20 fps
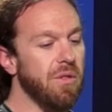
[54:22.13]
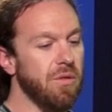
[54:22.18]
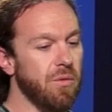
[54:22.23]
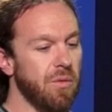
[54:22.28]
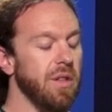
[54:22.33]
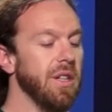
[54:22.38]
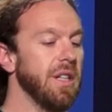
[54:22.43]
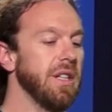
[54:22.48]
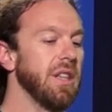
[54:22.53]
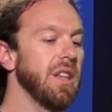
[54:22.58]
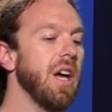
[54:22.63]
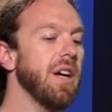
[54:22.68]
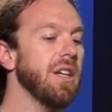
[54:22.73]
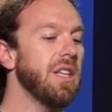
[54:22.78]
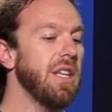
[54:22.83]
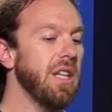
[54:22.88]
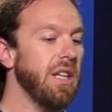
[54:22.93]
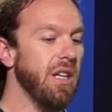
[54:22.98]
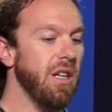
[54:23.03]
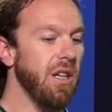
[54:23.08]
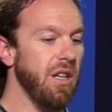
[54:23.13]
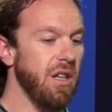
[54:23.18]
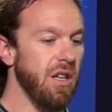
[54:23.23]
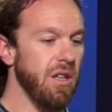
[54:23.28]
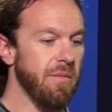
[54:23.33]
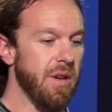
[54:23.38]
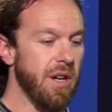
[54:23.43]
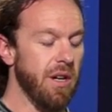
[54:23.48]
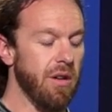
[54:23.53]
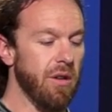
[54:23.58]
was really lucky
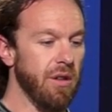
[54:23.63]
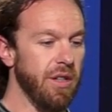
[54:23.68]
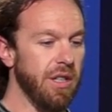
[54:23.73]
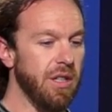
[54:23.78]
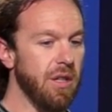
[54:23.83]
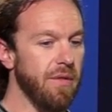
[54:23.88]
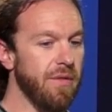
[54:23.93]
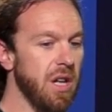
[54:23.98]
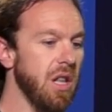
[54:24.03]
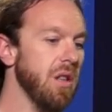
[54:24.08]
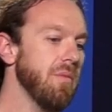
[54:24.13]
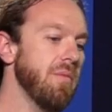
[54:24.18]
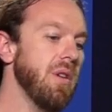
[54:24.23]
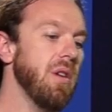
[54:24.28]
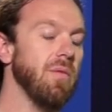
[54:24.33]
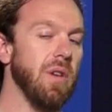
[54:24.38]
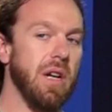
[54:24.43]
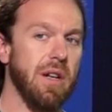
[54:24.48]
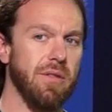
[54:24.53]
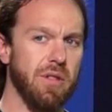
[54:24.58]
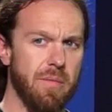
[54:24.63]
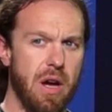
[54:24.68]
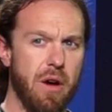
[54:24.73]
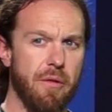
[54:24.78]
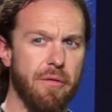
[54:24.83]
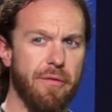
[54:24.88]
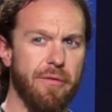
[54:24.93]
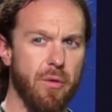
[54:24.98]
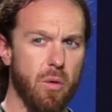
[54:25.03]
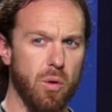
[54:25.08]
in my early development when I was
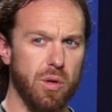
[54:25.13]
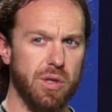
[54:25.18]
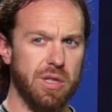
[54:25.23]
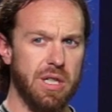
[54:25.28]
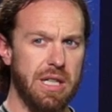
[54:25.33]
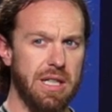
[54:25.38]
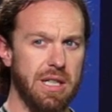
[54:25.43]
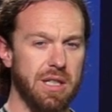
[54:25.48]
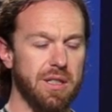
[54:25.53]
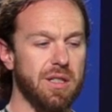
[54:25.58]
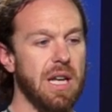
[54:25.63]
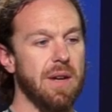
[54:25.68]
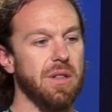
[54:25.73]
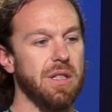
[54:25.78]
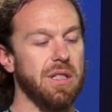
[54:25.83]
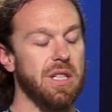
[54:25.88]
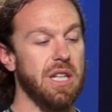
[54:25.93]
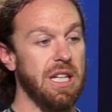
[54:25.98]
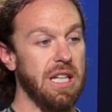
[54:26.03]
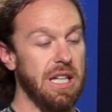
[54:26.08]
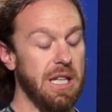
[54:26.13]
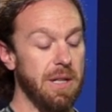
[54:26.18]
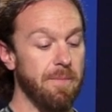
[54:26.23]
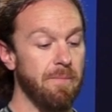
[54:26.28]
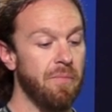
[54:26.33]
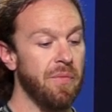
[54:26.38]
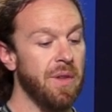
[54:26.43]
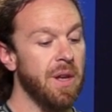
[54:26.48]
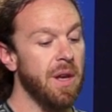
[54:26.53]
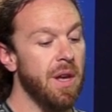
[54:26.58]
about 14 to
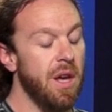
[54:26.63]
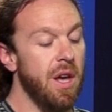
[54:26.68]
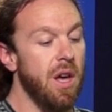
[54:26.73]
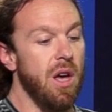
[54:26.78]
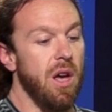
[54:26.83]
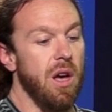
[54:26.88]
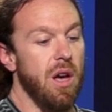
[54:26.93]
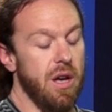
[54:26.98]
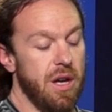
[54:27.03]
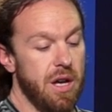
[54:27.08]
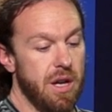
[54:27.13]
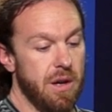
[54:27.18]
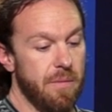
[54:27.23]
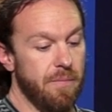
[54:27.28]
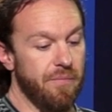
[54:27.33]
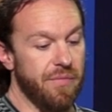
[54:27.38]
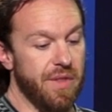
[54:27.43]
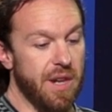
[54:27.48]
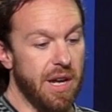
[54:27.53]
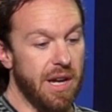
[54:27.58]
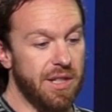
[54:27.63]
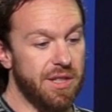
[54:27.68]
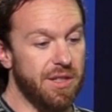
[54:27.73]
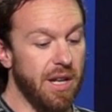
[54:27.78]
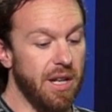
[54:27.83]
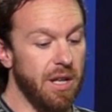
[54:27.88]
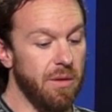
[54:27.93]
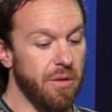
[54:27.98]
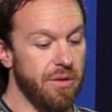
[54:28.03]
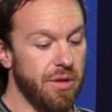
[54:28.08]
17. Um, I
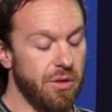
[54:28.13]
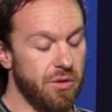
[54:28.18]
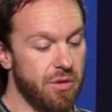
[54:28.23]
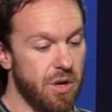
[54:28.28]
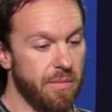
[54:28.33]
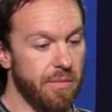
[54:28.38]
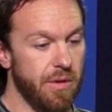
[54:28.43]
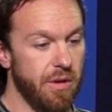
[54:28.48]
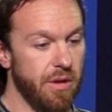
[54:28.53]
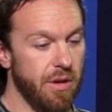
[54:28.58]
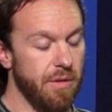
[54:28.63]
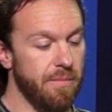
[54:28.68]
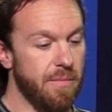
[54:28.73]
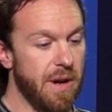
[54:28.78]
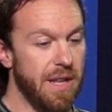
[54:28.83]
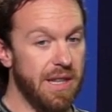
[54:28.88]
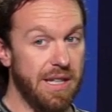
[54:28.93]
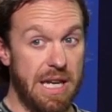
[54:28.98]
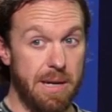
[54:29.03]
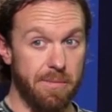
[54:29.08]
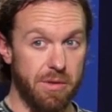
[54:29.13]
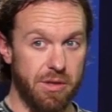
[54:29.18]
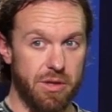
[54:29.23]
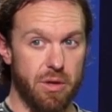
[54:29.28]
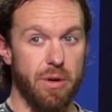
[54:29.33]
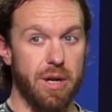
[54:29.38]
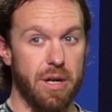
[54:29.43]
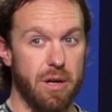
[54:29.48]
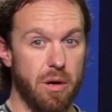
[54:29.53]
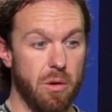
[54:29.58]
studied with a drummer by the name of
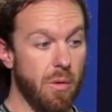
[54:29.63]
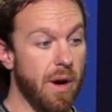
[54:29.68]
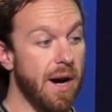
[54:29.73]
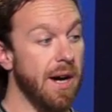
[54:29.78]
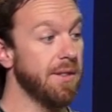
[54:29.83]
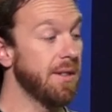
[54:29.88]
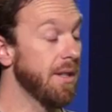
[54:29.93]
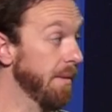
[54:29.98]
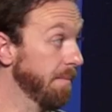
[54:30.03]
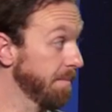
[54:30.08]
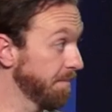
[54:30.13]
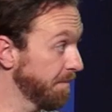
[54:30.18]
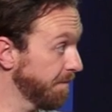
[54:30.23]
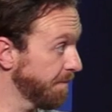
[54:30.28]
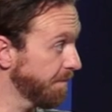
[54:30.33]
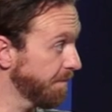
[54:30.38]
Derico Watson.